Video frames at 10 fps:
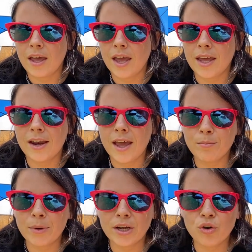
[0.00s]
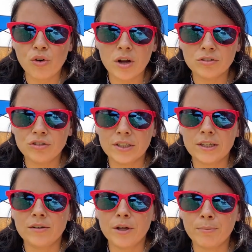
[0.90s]
and at my garage
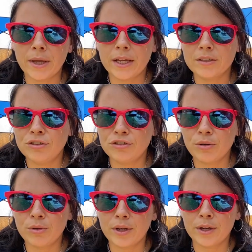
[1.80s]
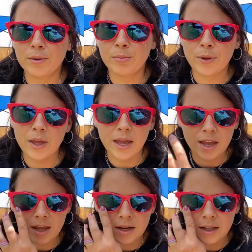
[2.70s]
sale, a man showed up
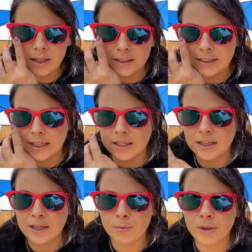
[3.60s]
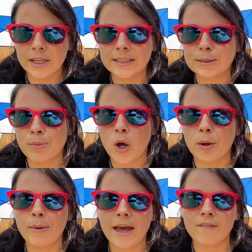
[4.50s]
and he said him and his
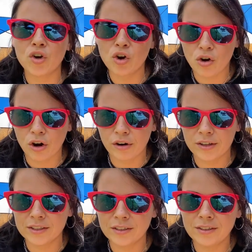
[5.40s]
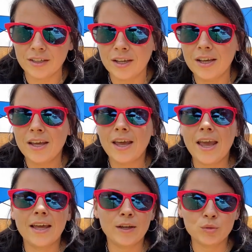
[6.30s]
mom have a garden,
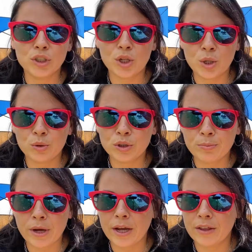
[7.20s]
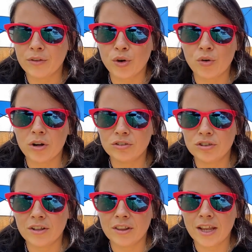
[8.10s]
and it was close by the garage
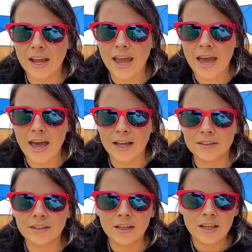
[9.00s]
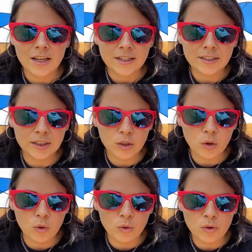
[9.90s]
sale that I had.
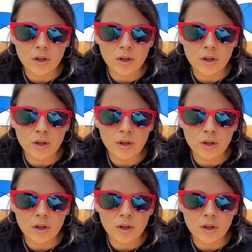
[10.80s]
So